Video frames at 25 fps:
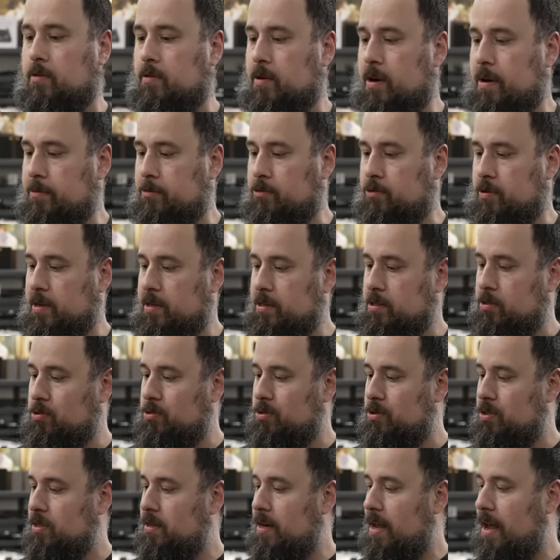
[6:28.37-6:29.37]
gram
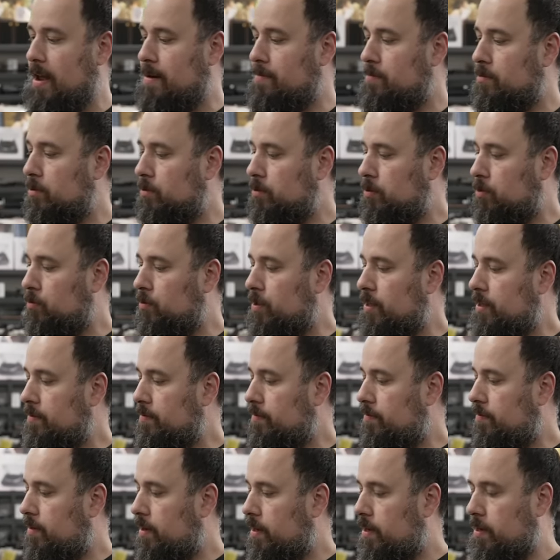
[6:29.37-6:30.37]
translucent emerald
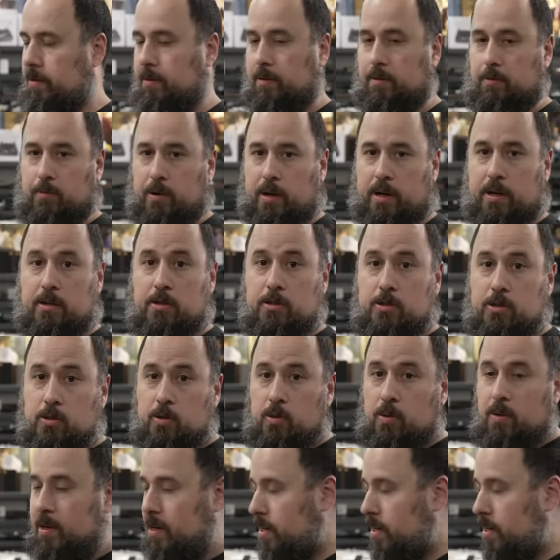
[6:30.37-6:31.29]
green vinyl, record store